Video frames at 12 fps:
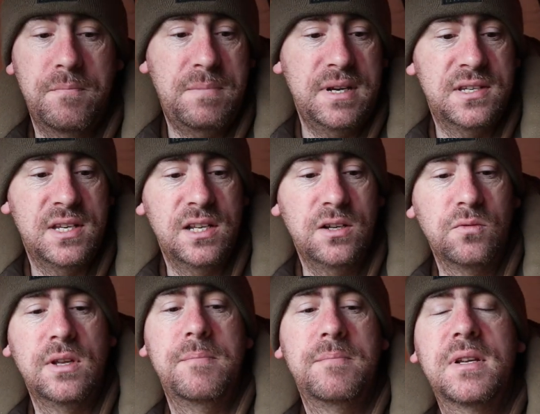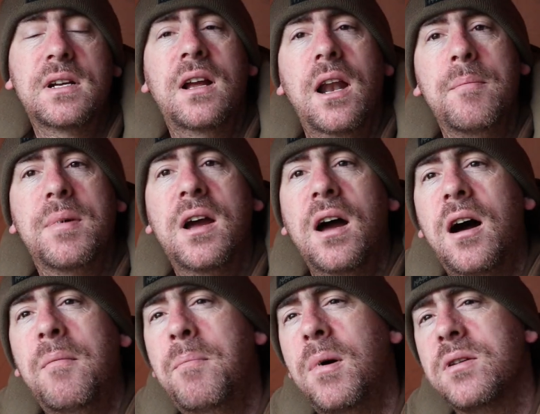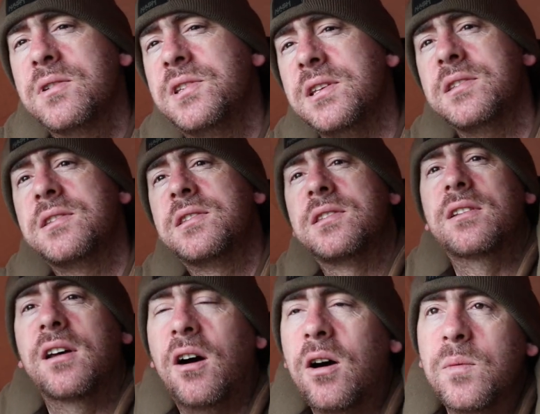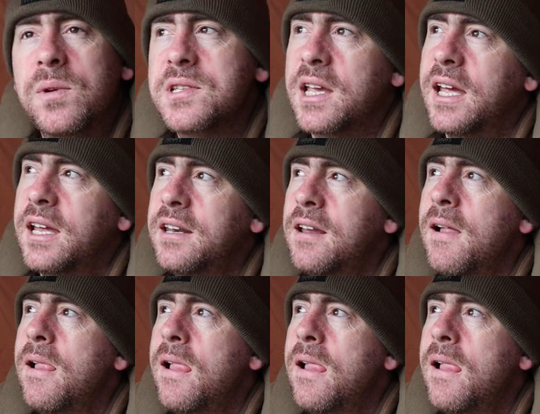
Basically all them club carp boxes that I was getting,